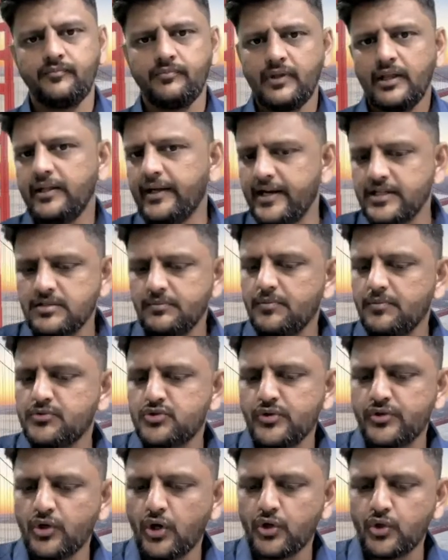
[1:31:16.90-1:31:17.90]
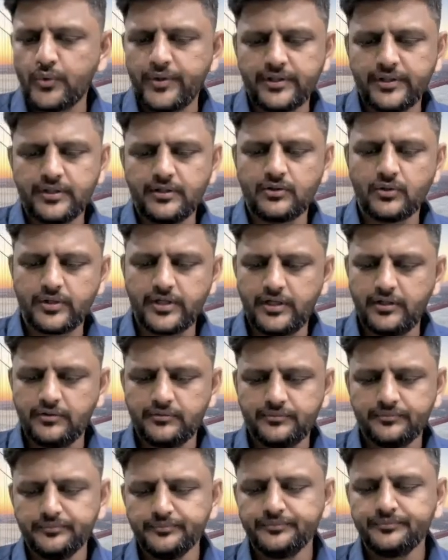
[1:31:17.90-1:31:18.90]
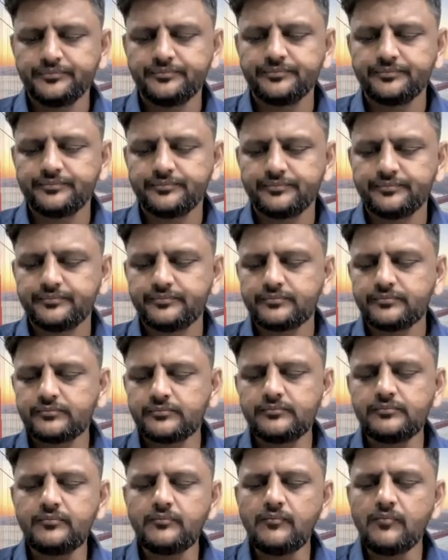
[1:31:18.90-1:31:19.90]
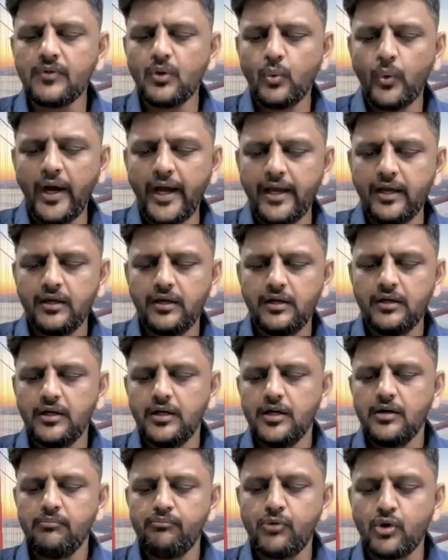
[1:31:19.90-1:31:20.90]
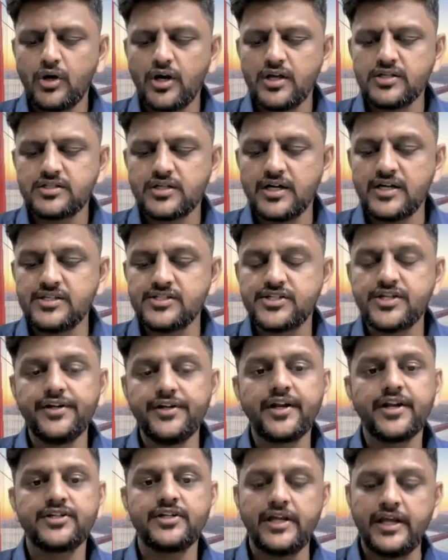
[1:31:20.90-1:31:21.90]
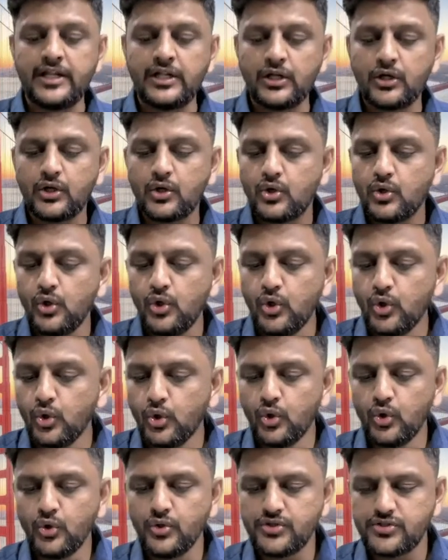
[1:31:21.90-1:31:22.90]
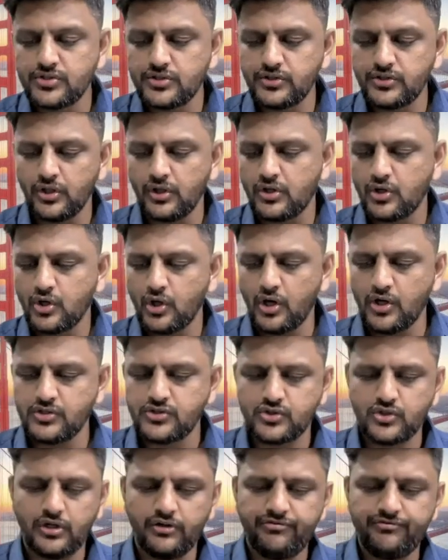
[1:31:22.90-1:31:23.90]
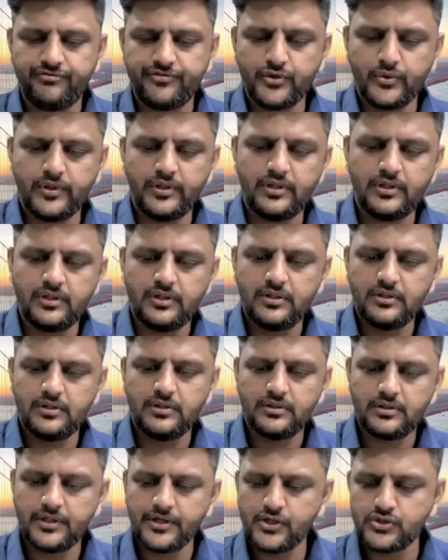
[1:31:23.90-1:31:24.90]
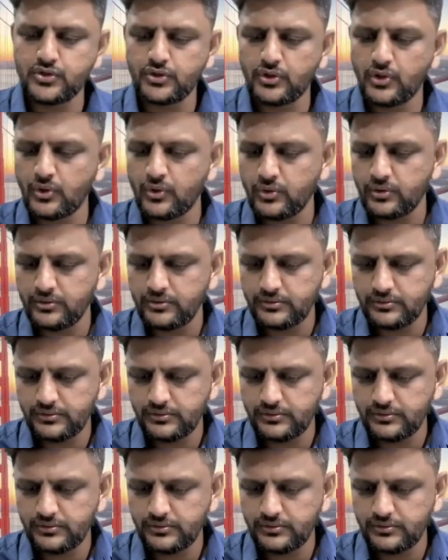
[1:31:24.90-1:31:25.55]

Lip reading: That example which we are not doing here. Okay. Why? Because consideration includes the cost of fuel. Understood or no?